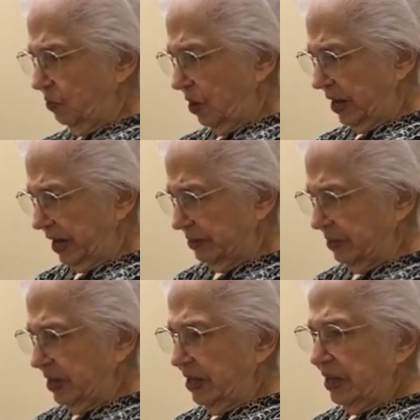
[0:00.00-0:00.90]
Wyatt
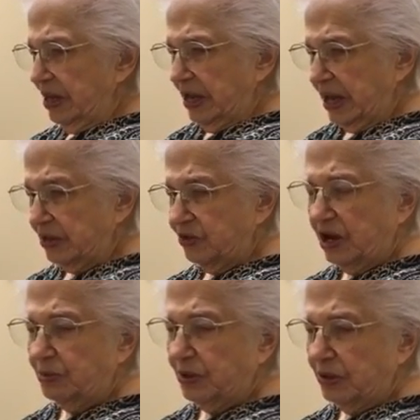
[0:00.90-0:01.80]
had
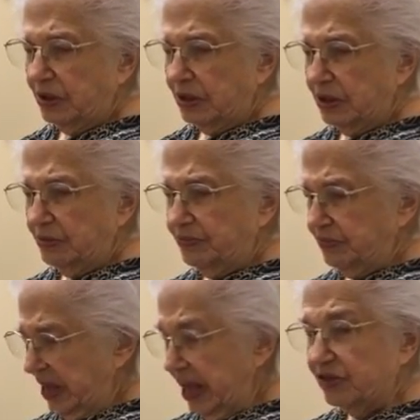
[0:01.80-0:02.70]
terrible
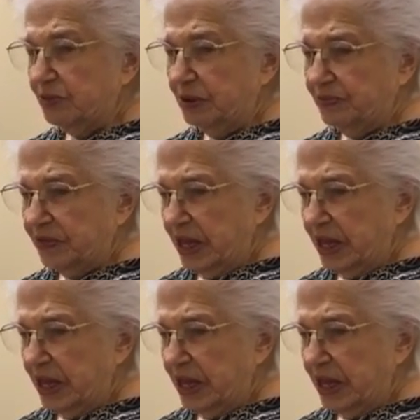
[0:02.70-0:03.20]
asthma.